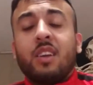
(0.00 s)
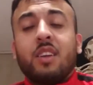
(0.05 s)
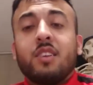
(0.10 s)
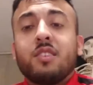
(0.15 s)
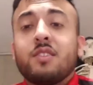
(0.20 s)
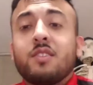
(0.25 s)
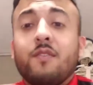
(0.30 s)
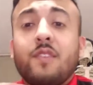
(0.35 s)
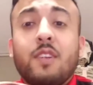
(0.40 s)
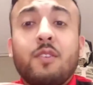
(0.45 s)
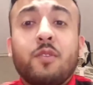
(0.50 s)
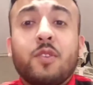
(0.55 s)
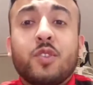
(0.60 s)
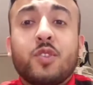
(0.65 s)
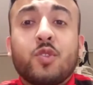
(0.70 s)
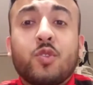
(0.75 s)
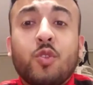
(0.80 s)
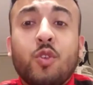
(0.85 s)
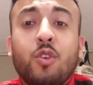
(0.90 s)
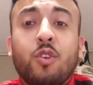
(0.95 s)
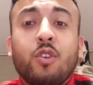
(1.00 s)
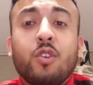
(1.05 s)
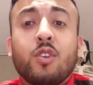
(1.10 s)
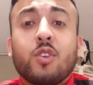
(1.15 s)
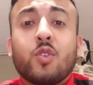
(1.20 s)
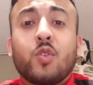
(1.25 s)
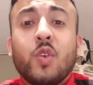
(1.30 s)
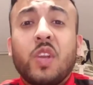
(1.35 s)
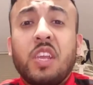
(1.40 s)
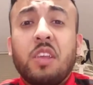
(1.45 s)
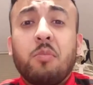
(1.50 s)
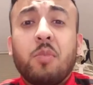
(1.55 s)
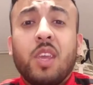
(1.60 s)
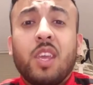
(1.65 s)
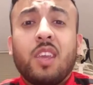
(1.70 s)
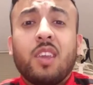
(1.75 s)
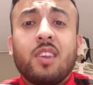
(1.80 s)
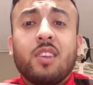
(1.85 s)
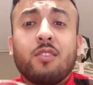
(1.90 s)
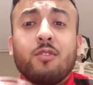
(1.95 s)
it's a very strong,
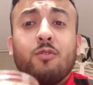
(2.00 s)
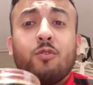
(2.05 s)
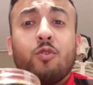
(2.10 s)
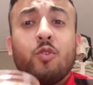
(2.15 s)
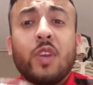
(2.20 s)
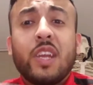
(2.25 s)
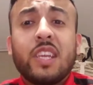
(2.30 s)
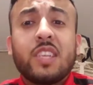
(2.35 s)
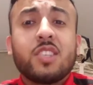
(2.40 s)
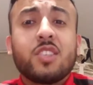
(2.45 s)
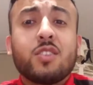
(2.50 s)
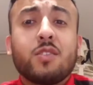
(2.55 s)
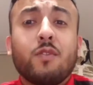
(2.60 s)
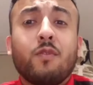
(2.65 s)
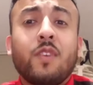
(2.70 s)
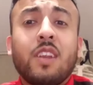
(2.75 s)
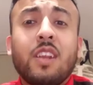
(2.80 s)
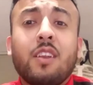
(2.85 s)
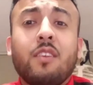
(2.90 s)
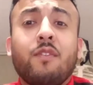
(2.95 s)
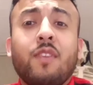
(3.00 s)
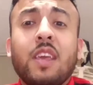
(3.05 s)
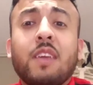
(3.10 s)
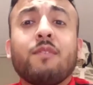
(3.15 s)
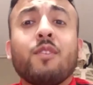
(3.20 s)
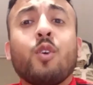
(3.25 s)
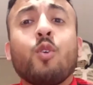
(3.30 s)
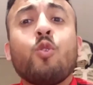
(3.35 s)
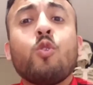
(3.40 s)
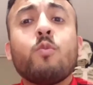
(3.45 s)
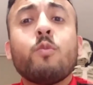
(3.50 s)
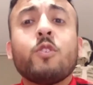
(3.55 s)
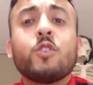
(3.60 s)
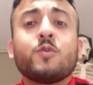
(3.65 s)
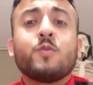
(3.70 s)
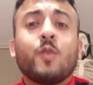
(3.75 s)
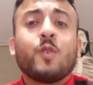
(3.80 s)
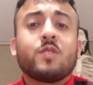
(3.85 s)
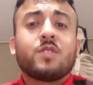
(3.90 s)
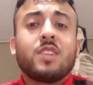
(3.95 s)
creamy, rich vanilla flavor. Almost
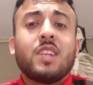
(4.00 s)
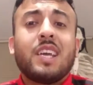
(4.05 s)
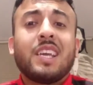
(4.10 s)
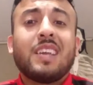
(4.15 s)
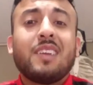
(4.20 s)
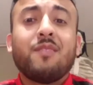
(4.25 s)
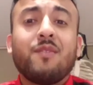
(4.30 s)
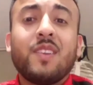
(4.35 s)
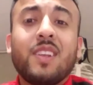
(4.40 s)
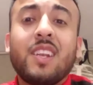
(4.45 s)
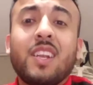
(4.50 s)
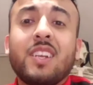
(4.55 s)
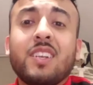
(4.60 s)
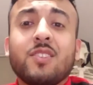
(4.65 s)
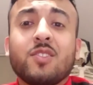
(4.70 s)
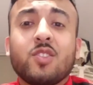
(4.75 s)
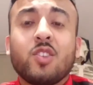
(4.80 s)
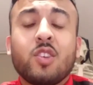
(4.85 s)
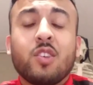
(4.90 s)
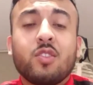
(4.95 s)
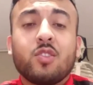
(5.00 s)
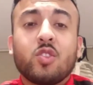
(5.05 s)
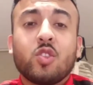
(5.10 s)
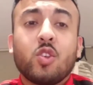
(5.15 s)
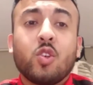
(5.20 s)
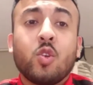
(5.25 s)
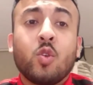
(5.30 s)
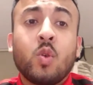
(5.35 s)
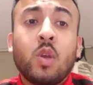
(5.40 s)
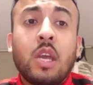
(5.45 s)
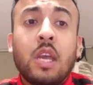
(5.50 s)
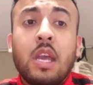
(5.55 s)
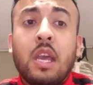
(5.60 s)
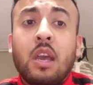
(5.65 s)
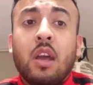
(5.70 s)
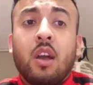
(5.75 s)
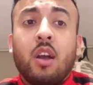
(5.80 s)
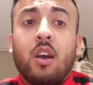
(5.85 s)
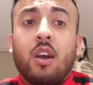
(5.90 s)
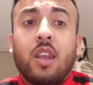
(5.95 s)
smells like a vanilla dessert, so
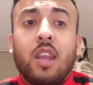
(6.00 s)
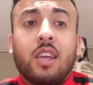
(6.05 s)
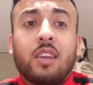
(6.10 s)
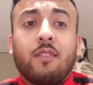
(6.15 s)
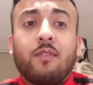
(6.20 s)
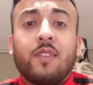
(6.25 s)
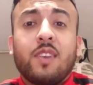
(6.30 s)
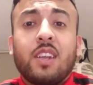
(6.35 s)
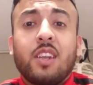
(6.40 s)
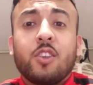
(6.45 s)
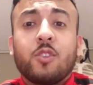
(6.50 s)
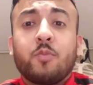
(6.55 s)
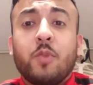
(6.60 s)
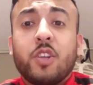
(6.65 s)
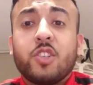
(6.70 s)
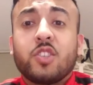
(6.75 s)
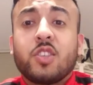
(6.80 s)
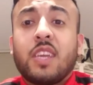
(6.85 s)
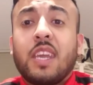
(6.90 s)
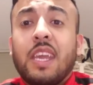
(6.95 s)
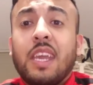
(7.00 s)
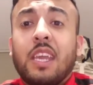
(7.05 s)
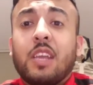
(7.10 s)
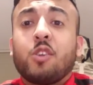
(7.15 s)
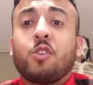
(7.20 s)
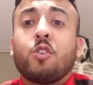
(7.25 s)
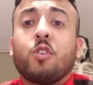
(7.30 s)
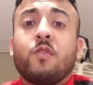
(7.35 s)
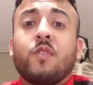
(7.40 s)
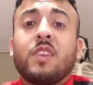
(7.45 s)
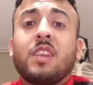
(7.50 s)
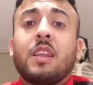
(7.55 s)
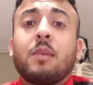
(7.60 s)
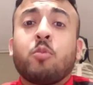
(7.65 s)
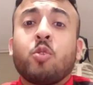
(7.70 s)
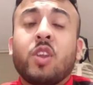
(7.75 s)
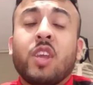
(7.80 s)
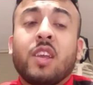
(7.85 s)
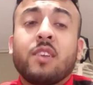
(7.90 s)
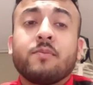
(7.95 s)
like a vanilla sponge cake or a vanilla
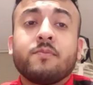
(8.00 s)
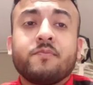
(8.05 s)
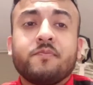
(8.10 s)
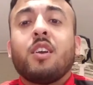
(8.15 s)
pudding.